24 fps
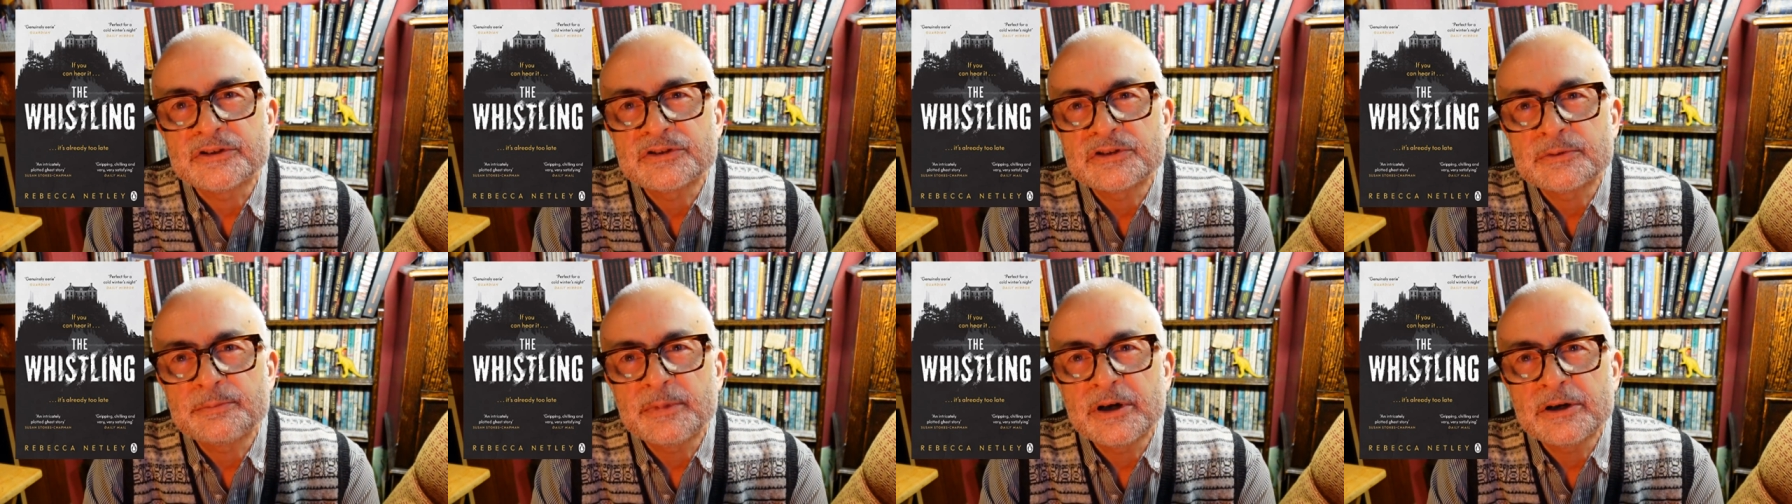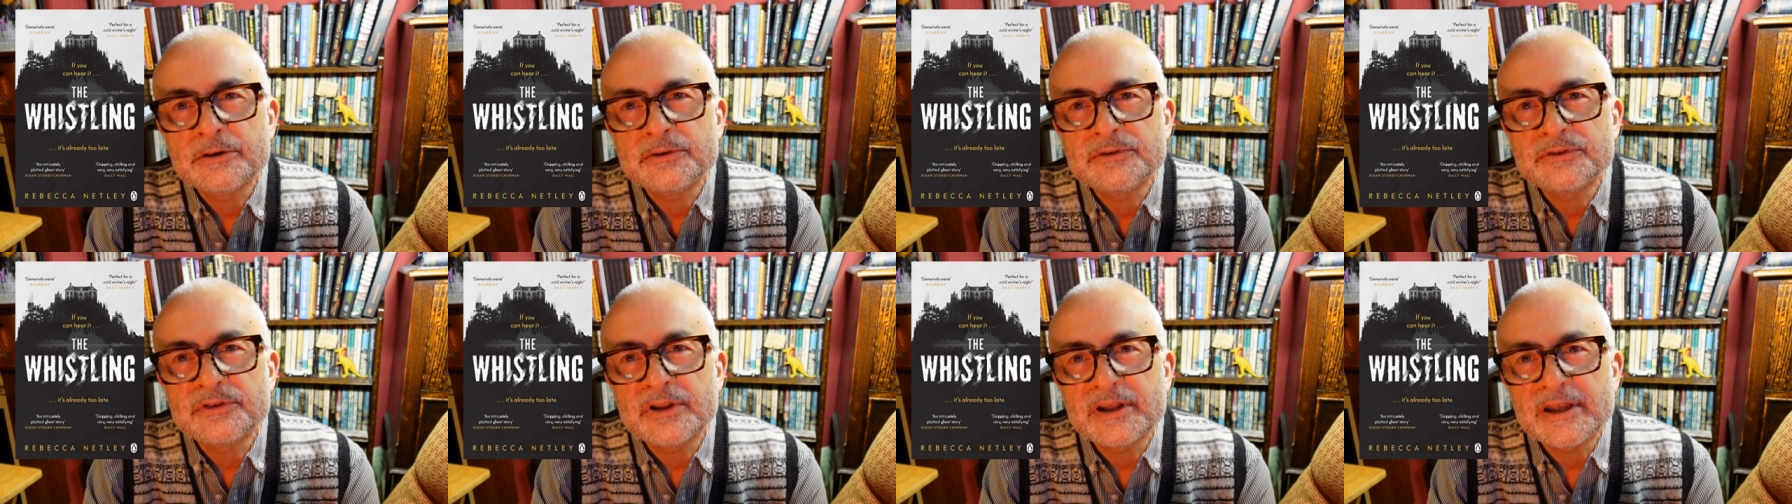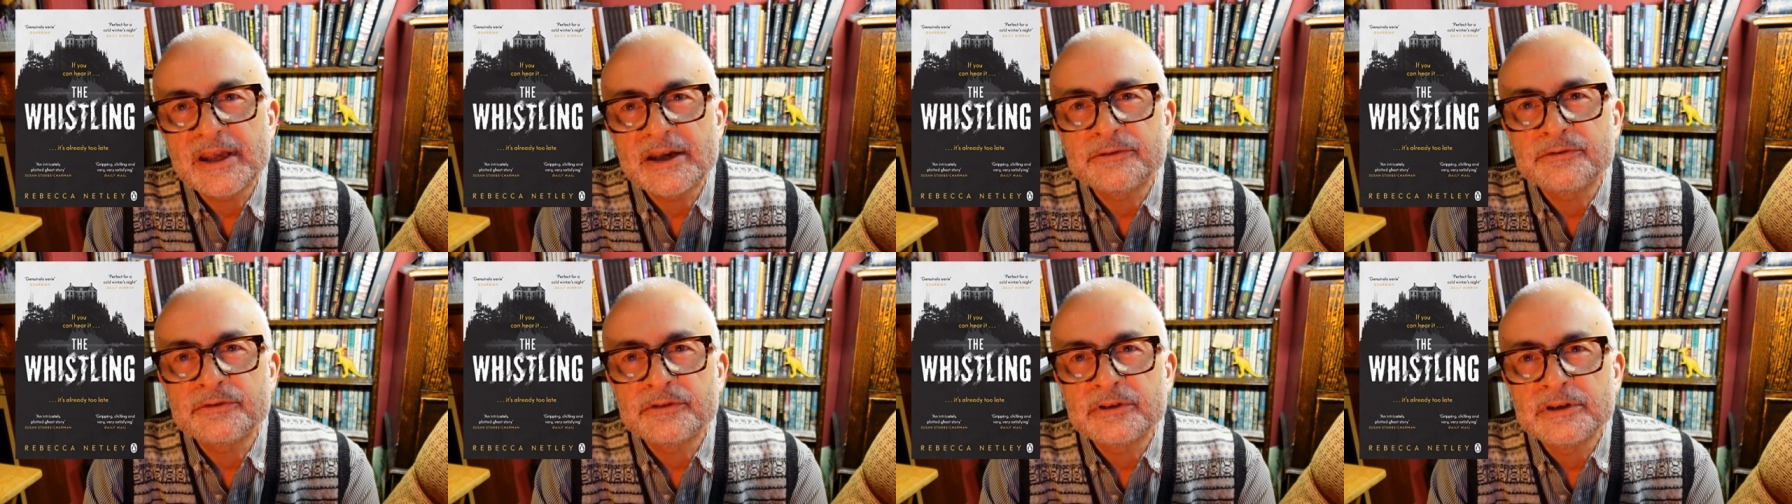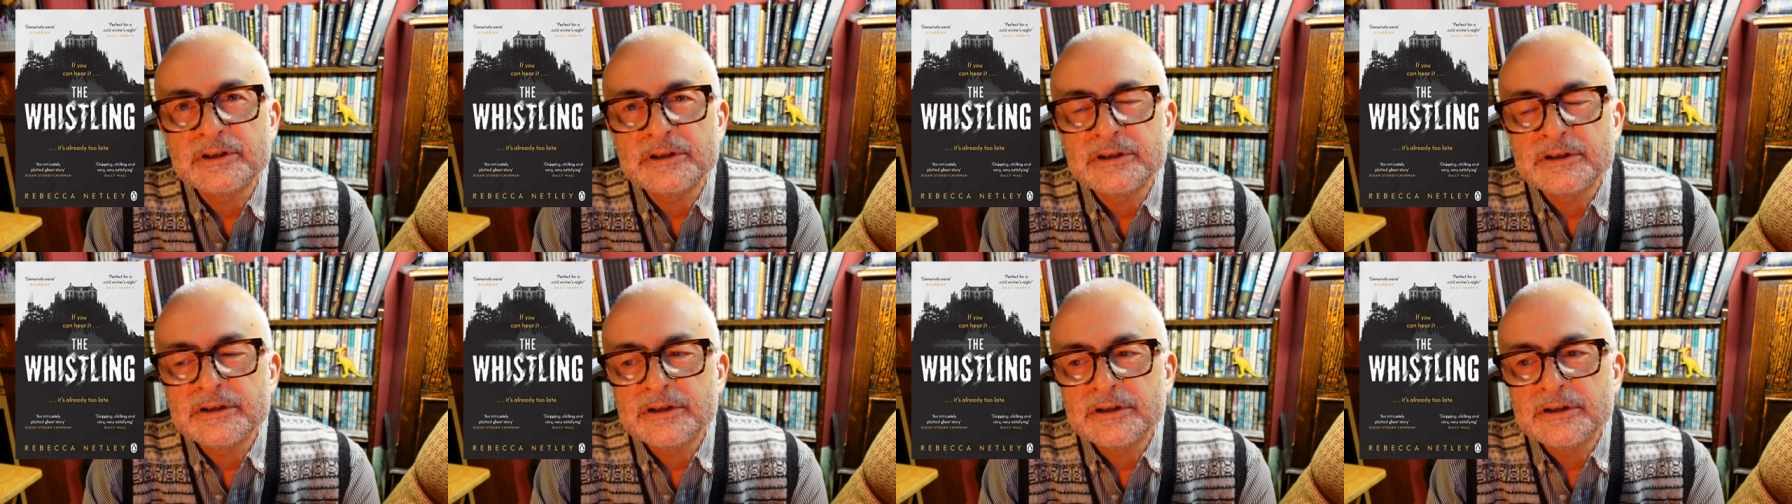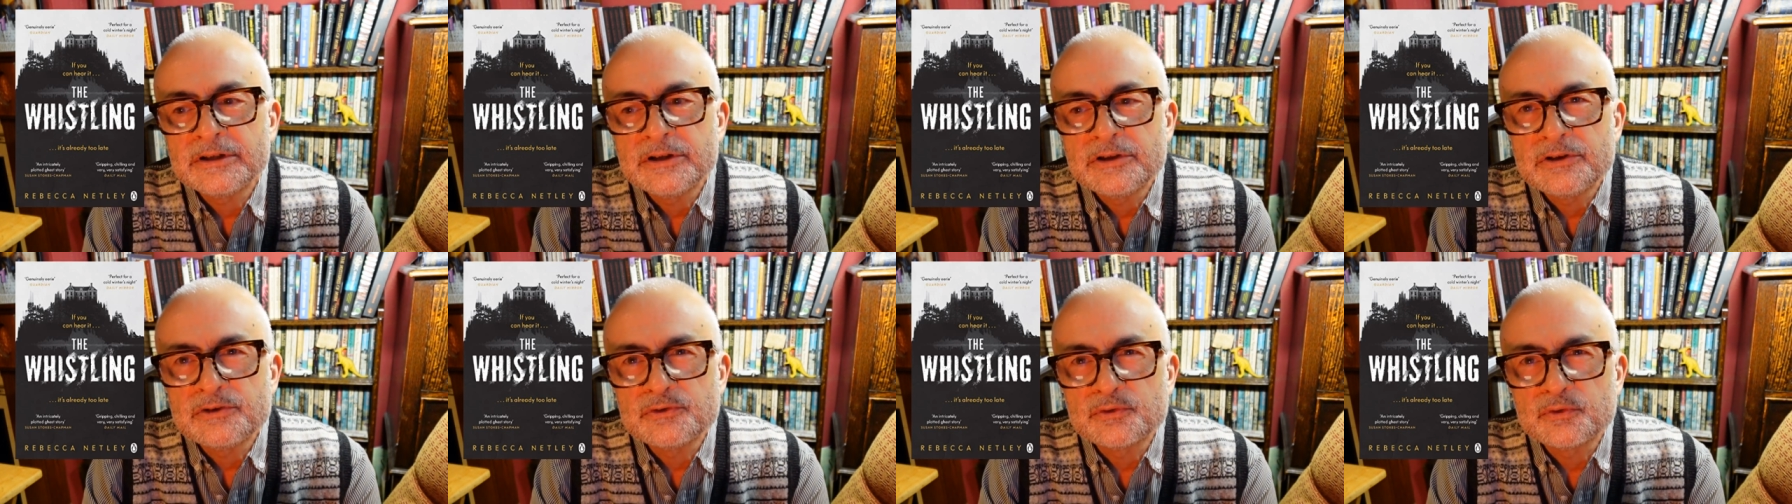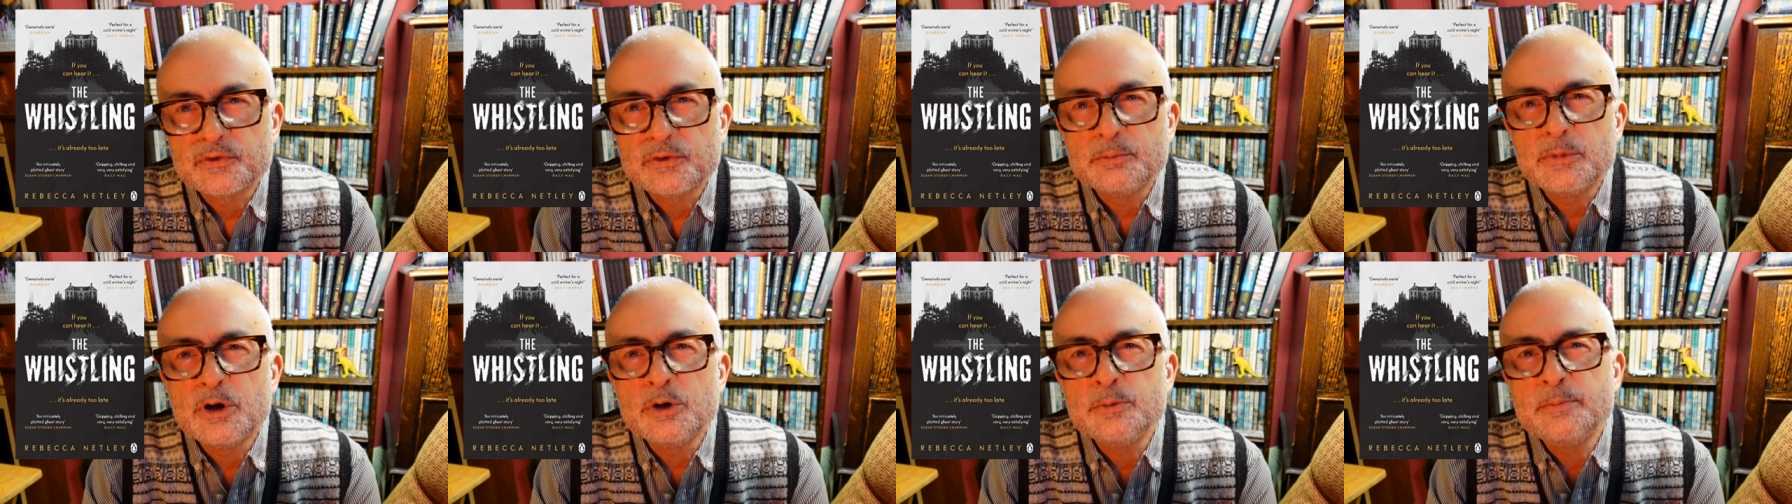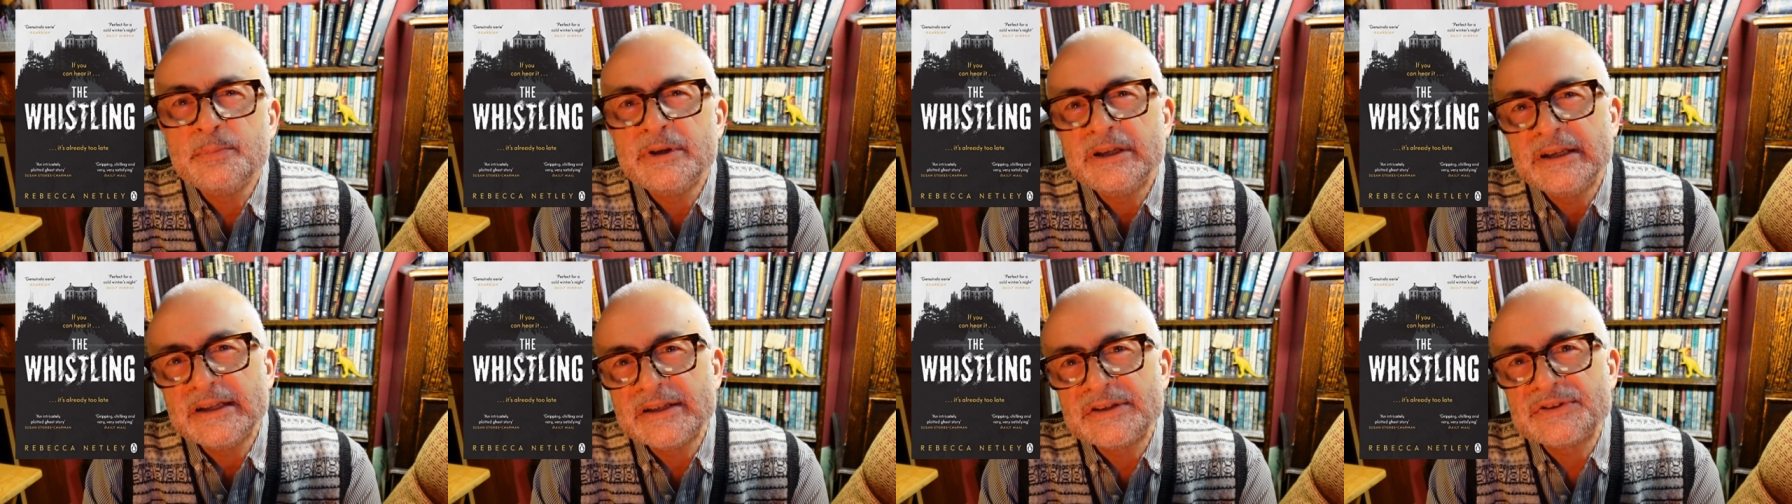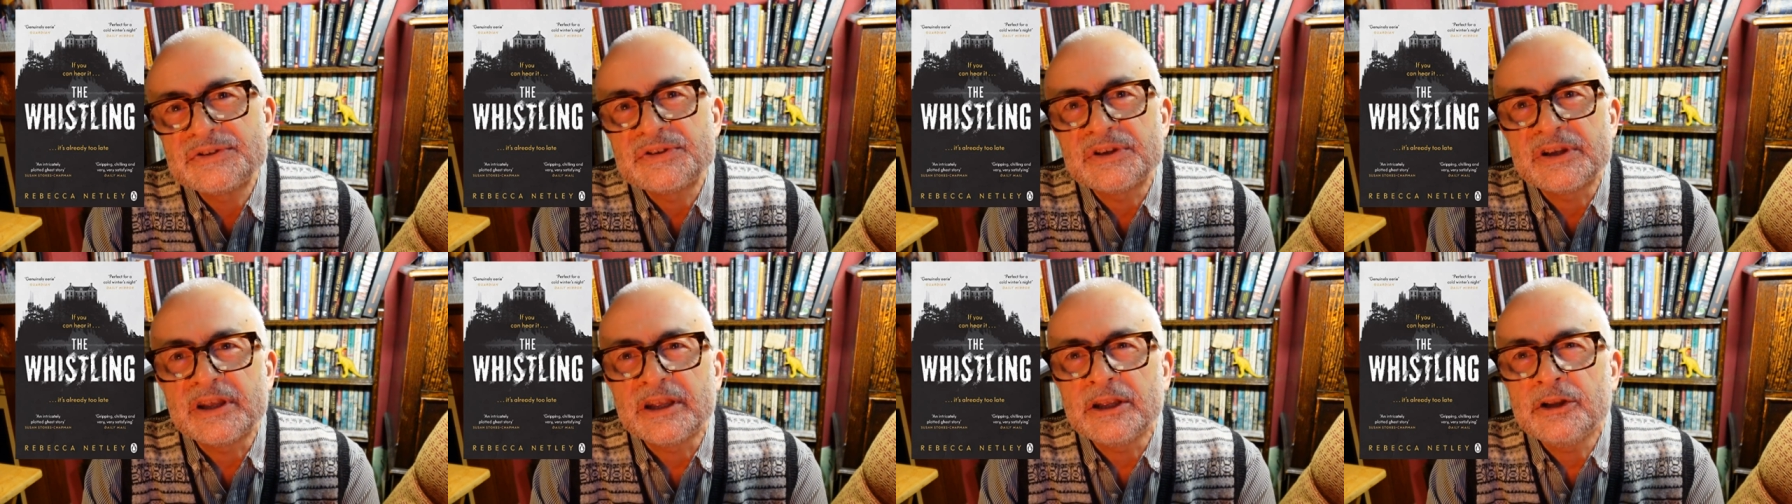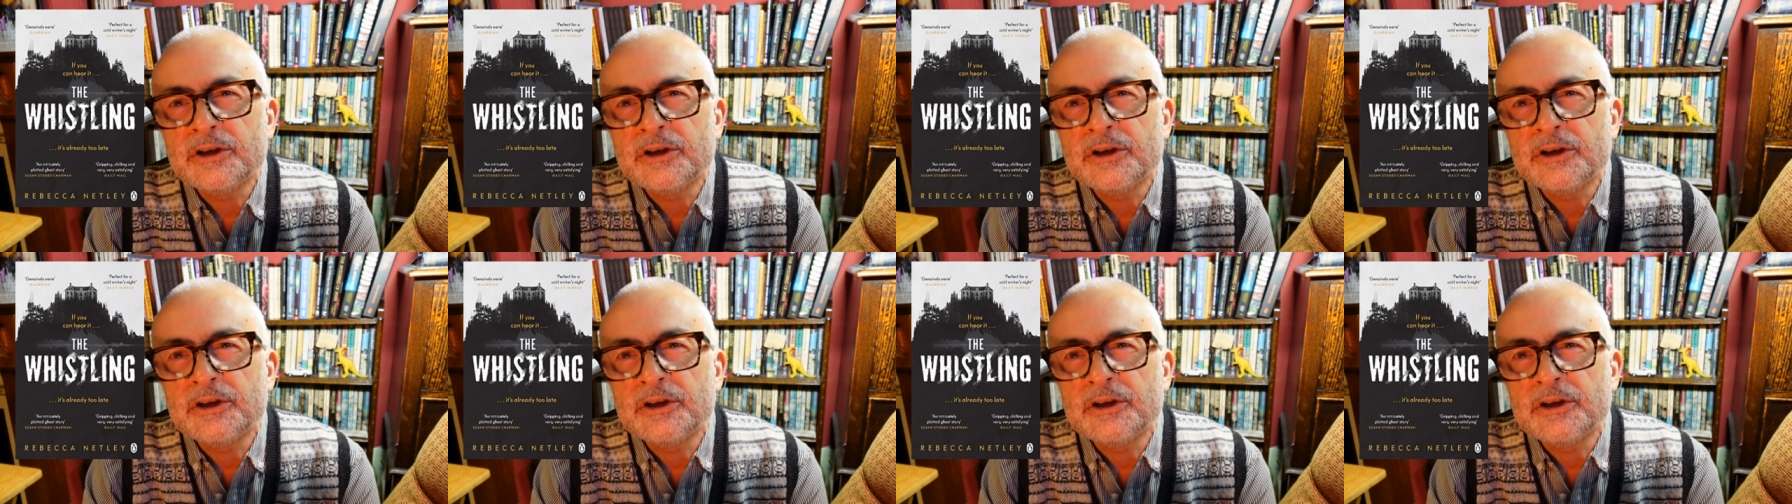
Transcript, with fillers: I suppose they have sort of mobility.